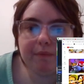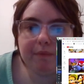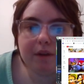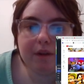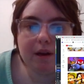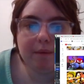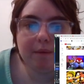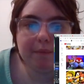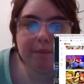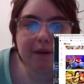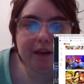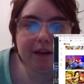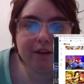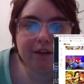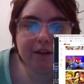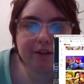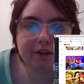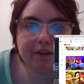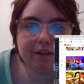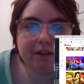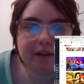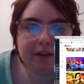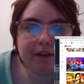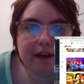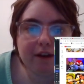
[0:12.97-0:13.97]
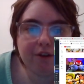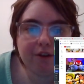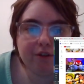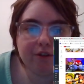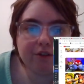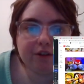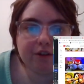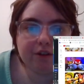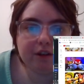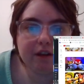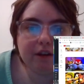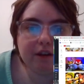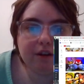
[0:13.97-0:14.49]
amazing
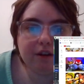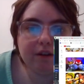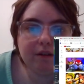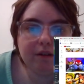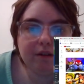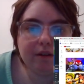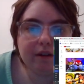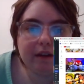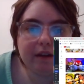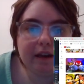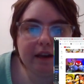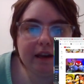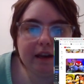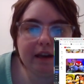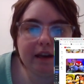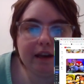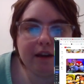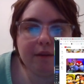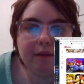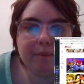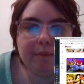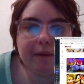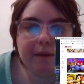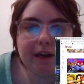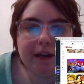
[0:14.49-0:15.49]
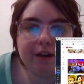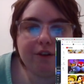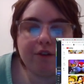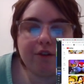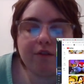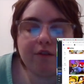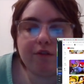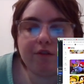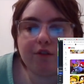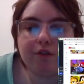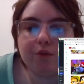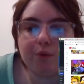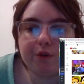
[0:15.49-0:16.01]
talented animator
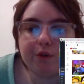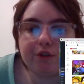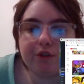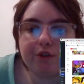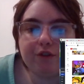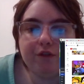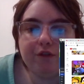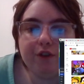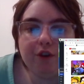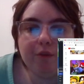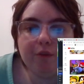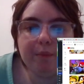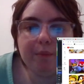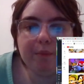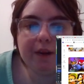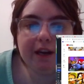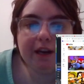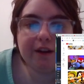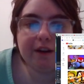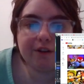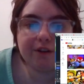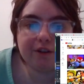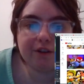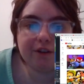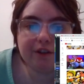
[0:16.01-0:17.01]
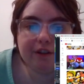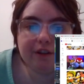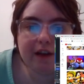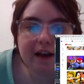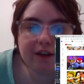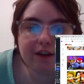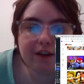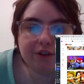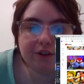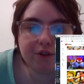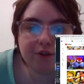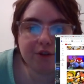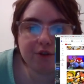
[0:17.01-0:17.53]
of Source filmmaker
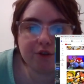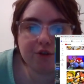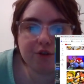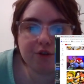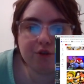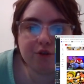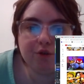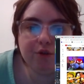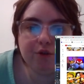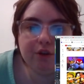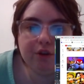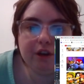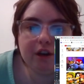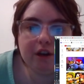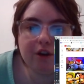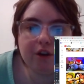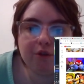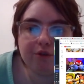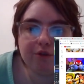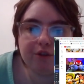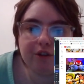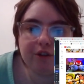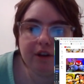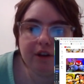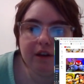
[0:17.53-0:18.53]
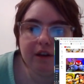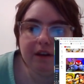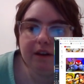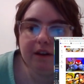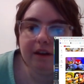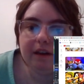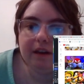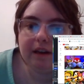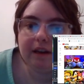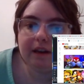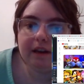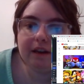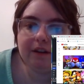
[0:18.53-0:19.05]
Sasso Studios.
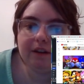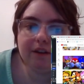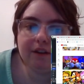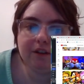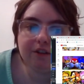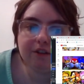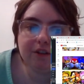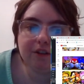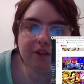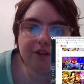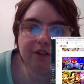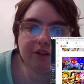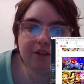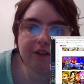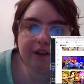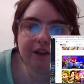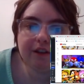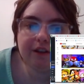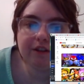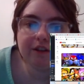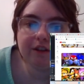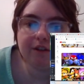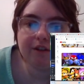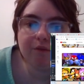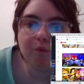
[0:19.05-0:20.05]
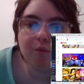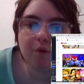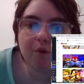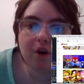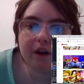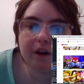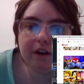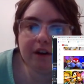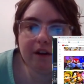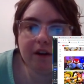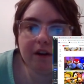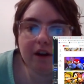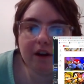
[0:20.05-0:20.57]
And this is season
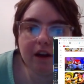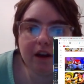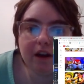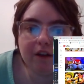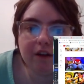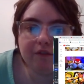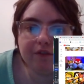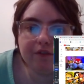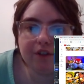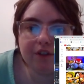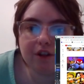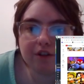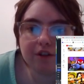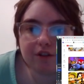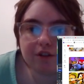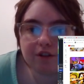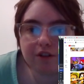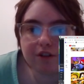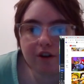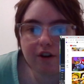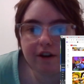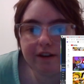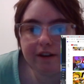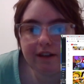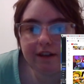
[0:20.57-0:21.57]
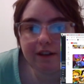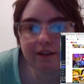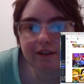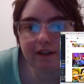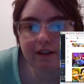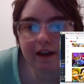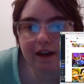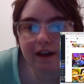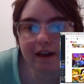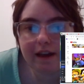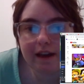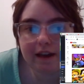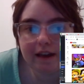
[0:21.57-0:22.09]
1 of the Sonic
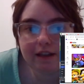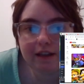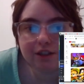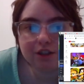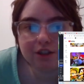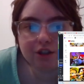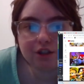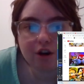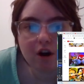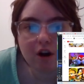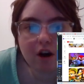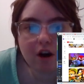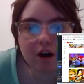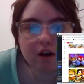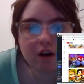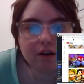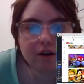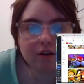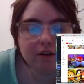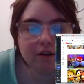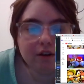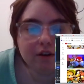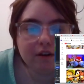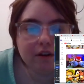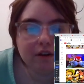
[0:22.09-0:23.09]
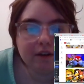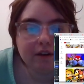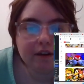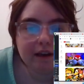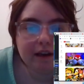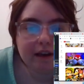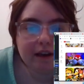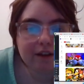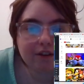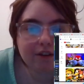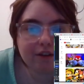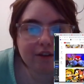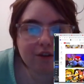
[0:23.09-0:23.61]
the Hedgehog
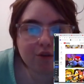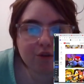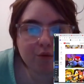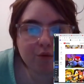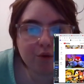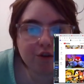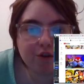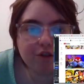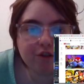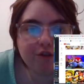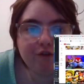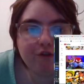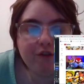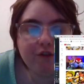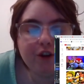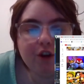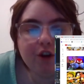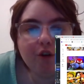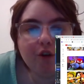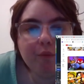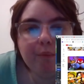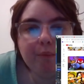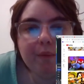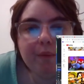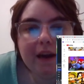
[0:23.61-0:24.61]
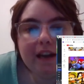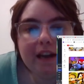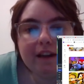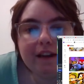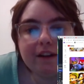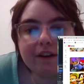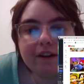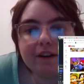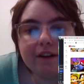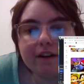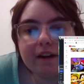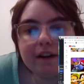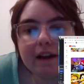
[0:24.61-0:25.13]
Source
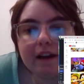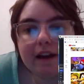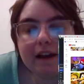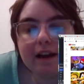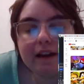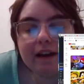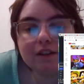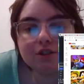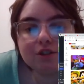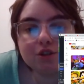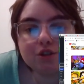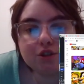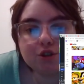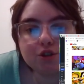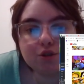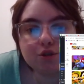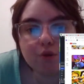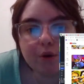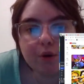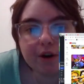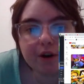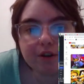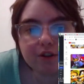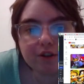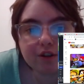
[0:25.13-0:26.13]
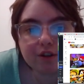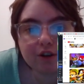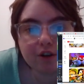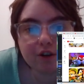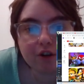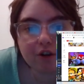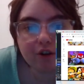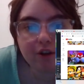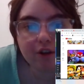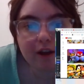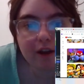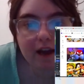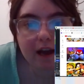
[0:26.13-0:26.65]
filmmaker shorts
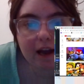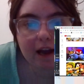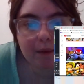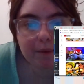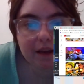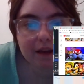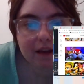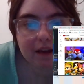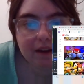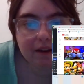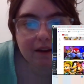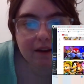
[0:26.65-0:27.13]
collab